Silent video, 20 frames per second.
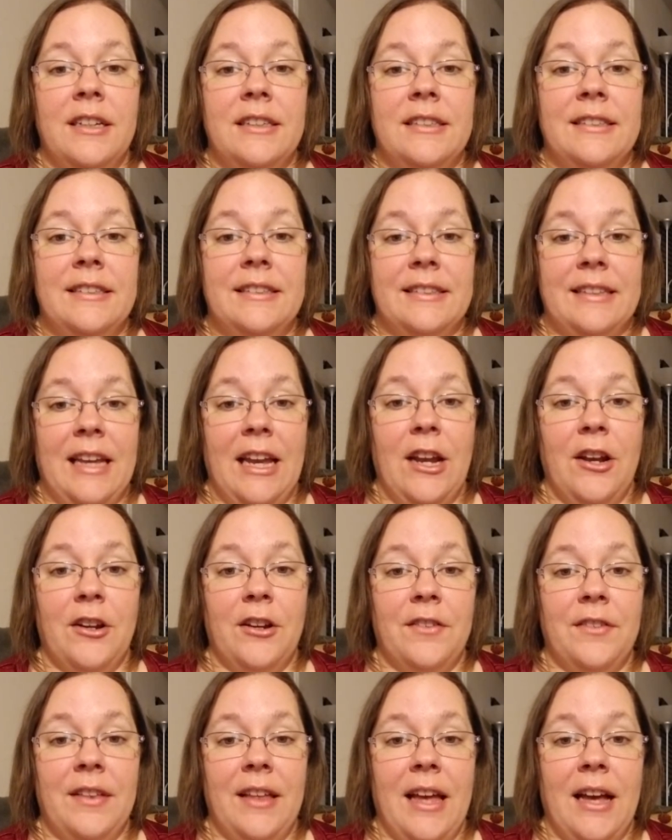scared
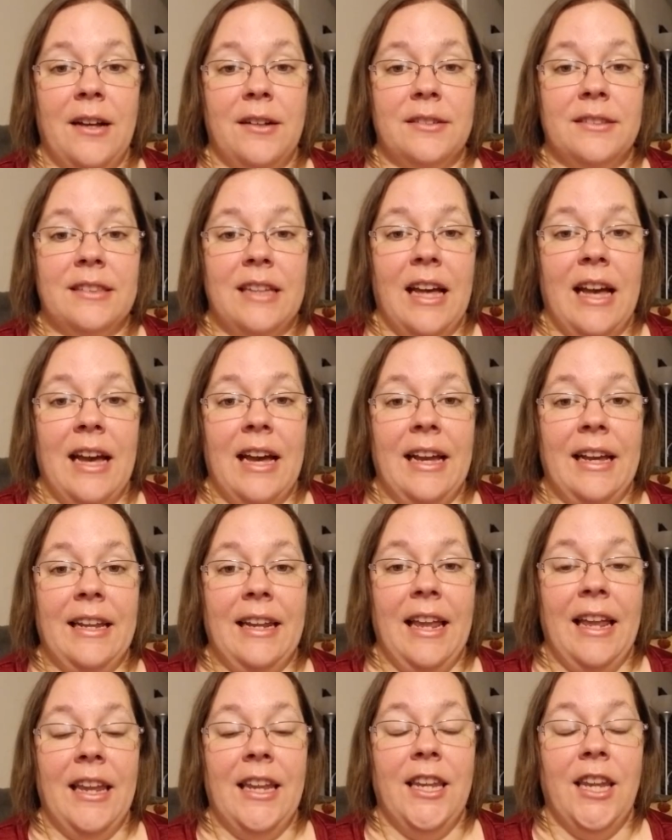of the outside
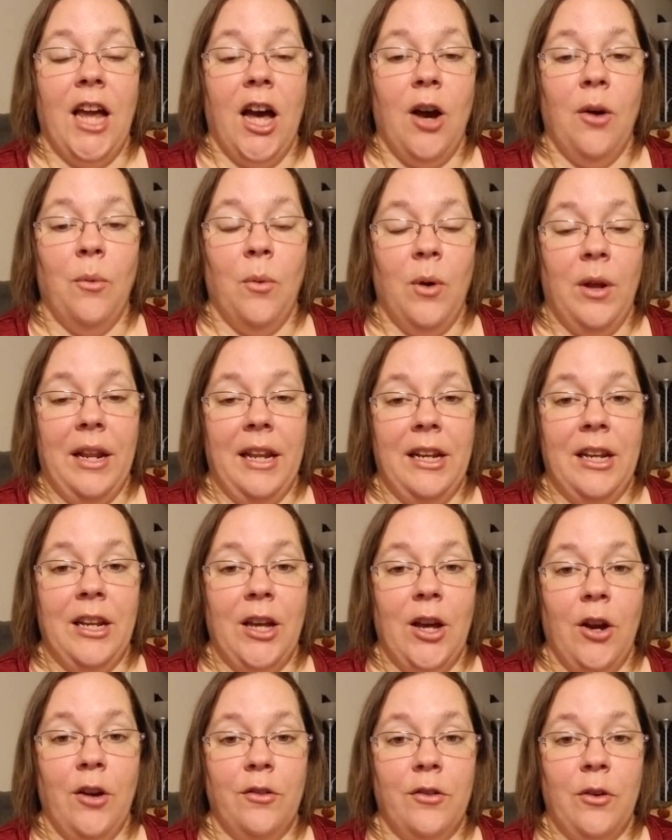and not wanting to
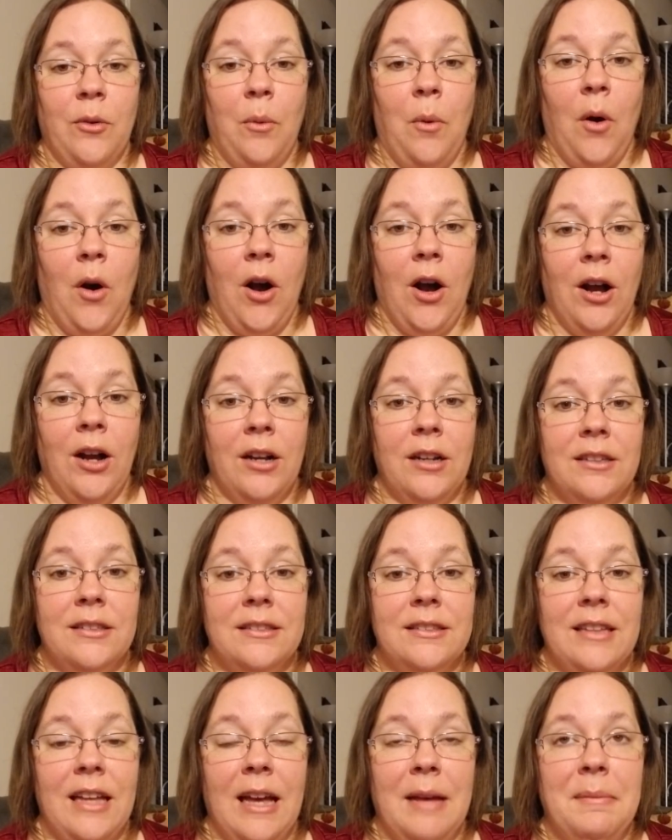go for
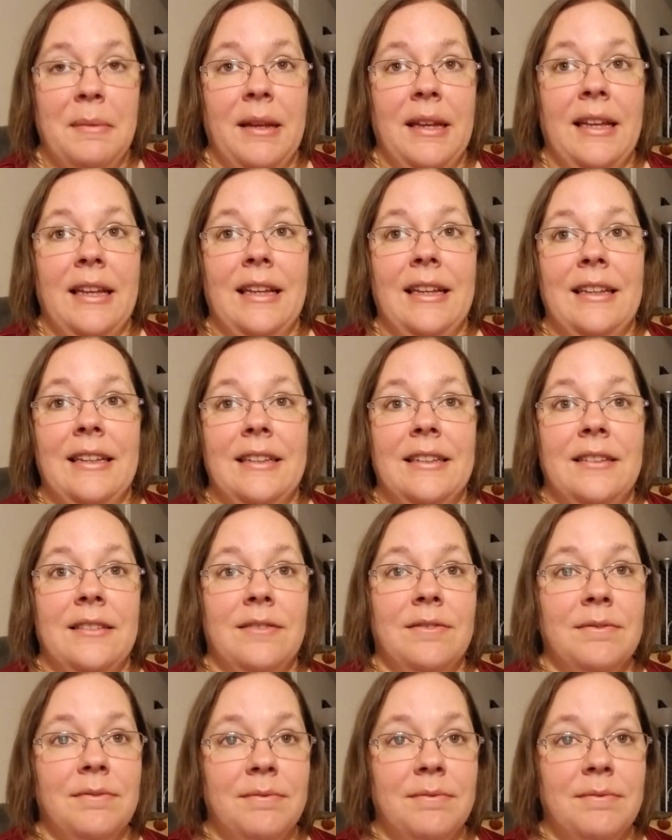walks? I mean,